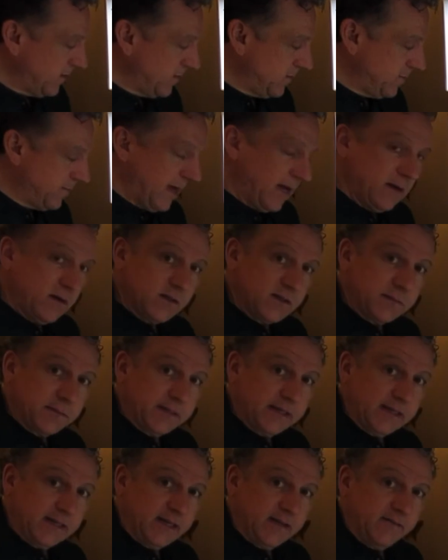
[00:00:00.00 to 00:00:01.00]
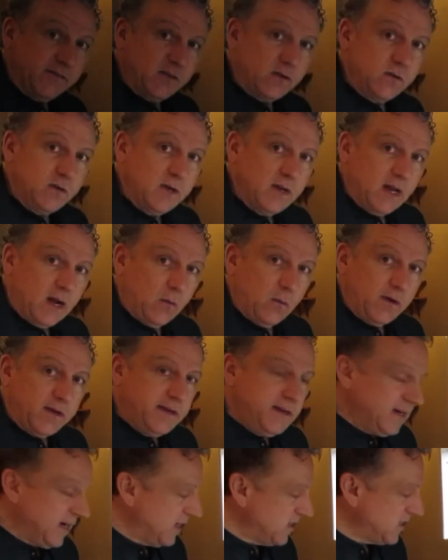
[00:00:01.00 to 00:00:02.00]
patterns I'm going to give you. I want
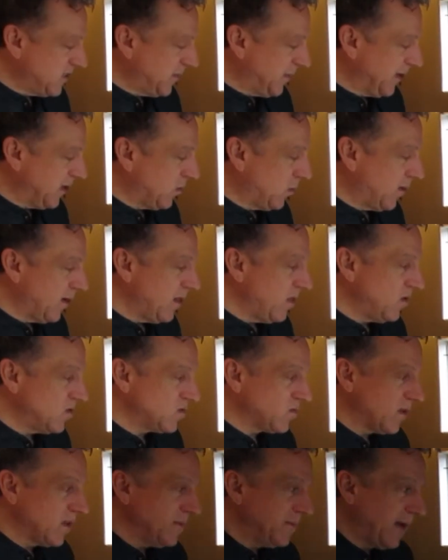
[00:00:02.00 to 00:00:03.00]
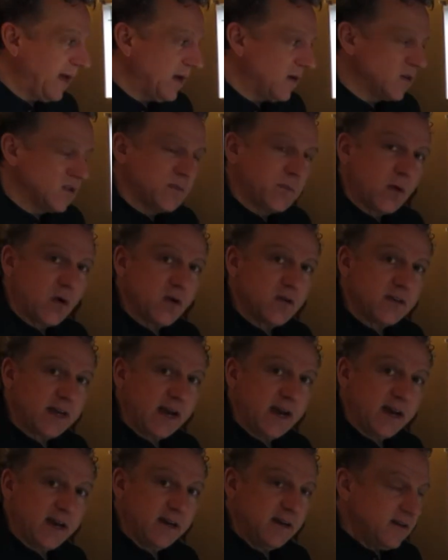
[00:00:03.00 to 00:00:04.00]
you guys to pick one of those rhythm patterns per
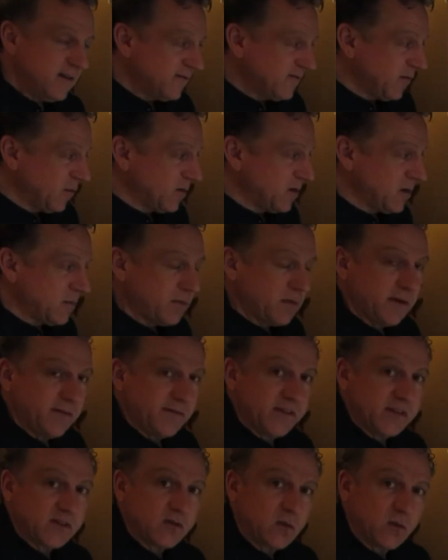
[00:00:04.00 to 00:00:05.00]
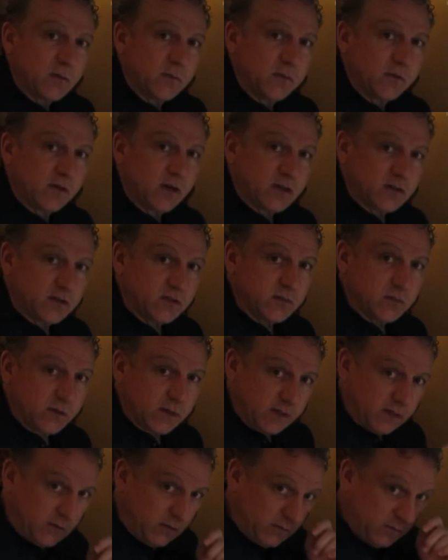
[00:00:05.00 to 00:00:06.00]
day for your previous chord progressions. We're
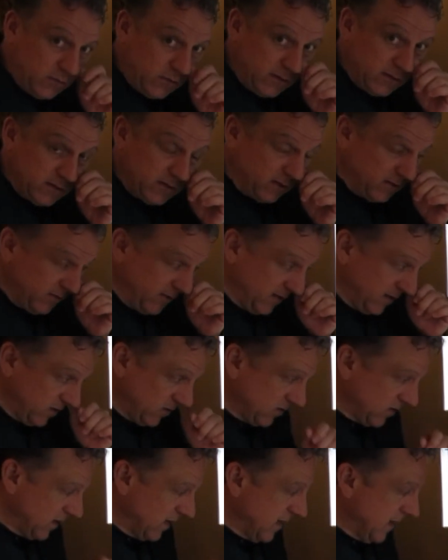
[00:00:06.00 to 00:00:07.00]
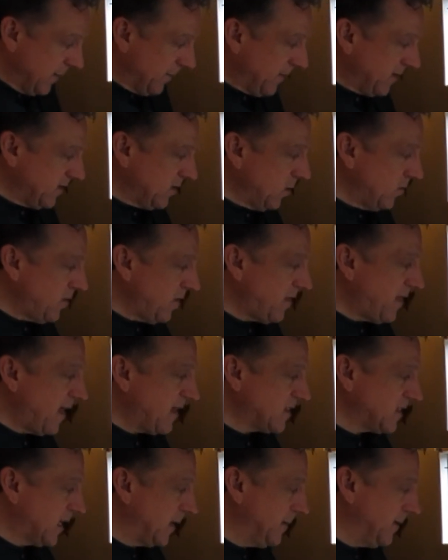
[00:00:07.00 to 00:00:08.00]
going to go through this on the videos, but know that
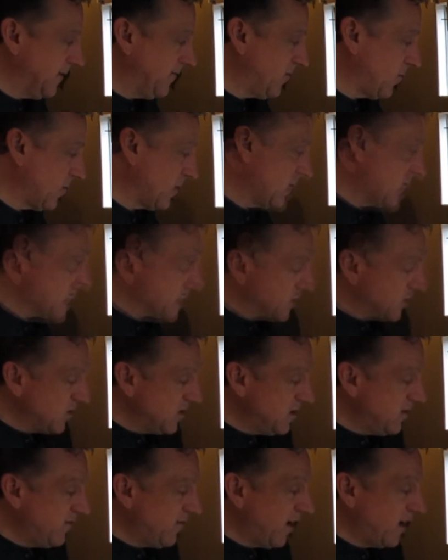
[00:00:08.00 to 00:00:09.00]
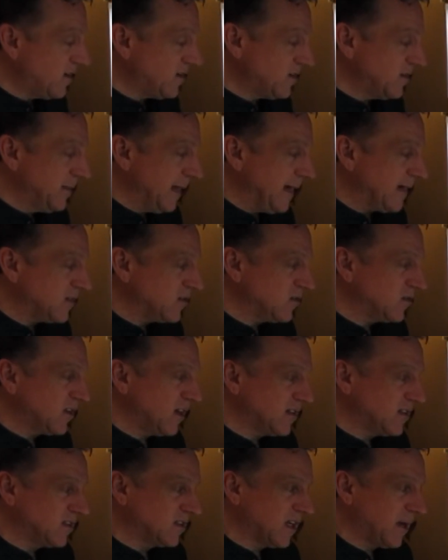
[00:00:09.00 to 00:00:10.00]
that's coming for you. So you've got some
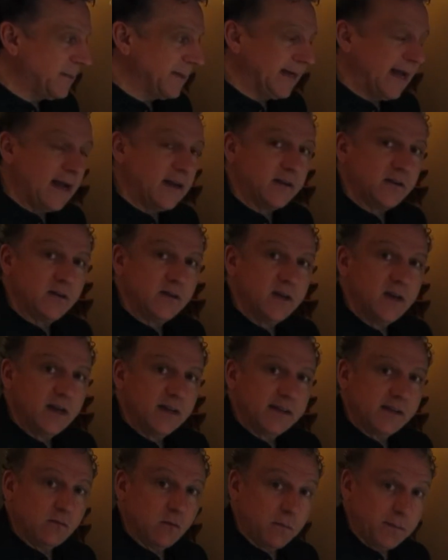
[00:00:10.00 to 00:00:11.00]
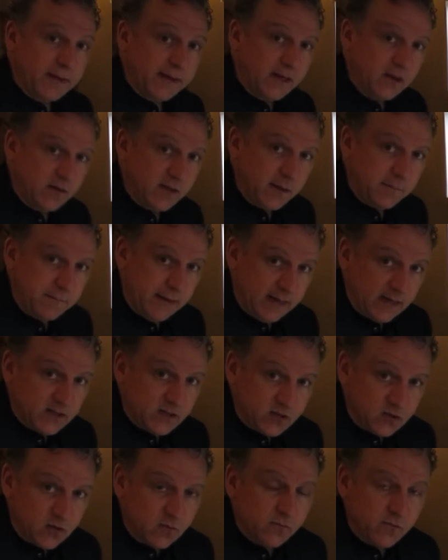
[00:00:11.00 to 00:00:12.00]
exercises coming at you that will make you that
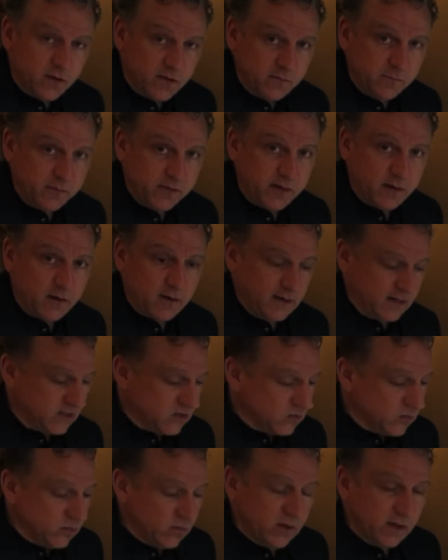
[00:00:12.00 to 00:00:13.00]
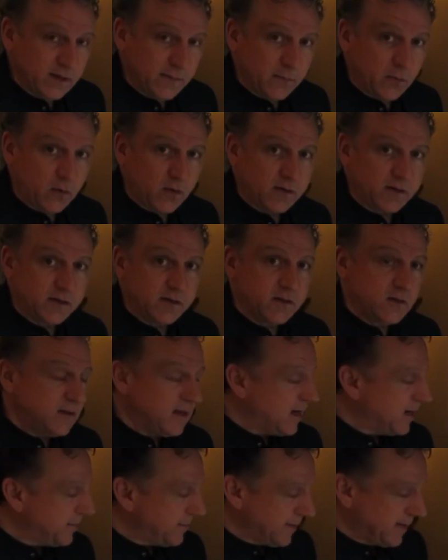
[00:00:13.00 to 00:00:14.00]
master rhythm player, and it's really important you do
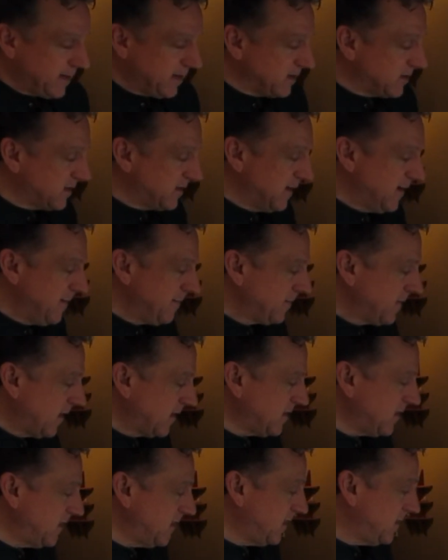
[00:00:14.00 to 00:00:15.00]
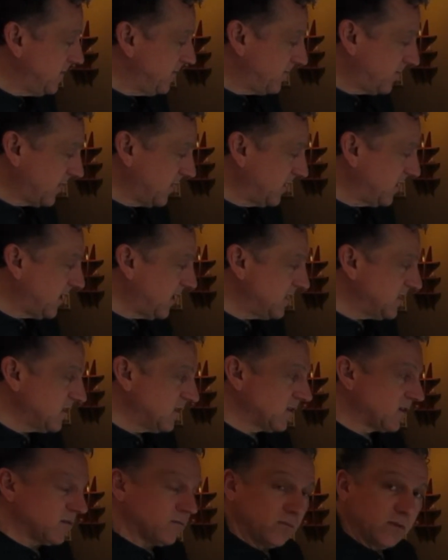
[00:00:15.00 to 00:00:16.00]
that because I tell you, the guys that
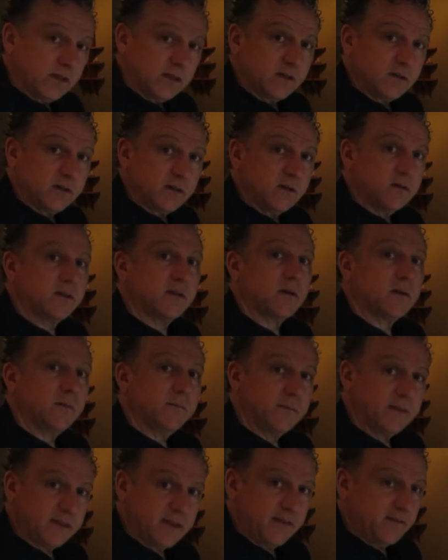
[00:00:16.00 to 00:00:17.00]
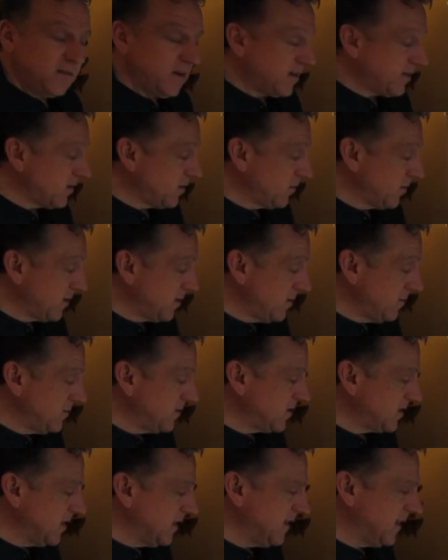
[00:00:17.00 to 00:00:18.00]
are really good out there, they've got their
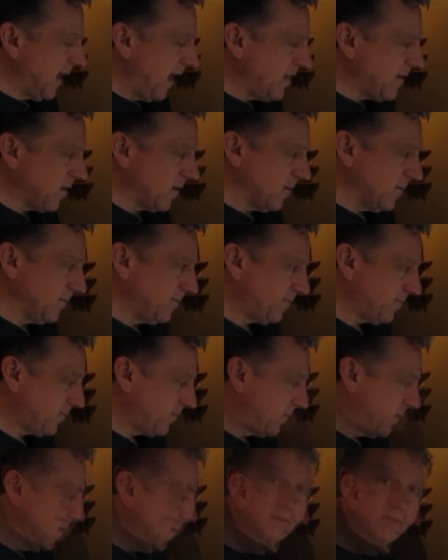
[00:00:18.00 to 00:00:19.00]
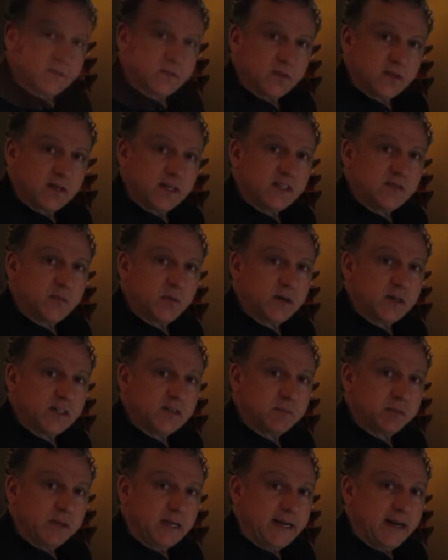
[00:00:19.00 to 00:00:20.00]
rhythms together. So the next point is
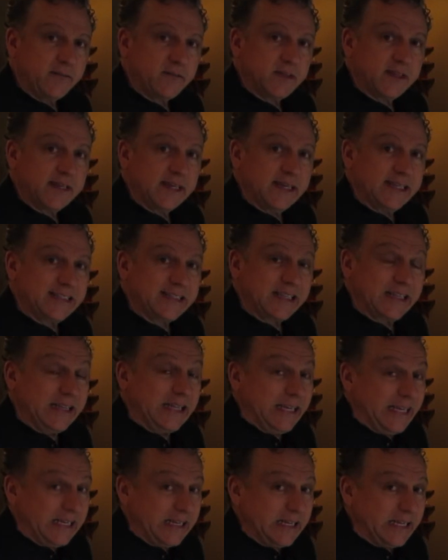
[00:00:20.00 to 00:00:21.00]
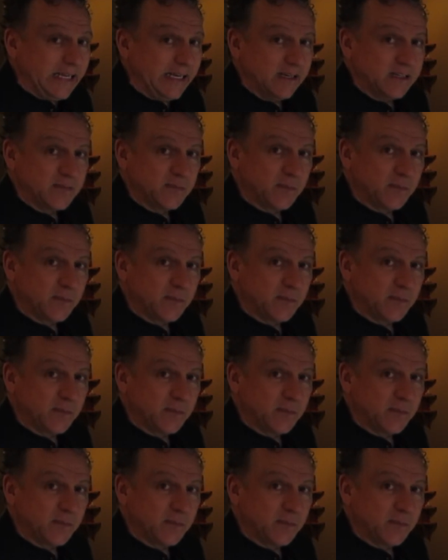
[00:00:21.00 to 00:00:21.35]
play everything as cleanly as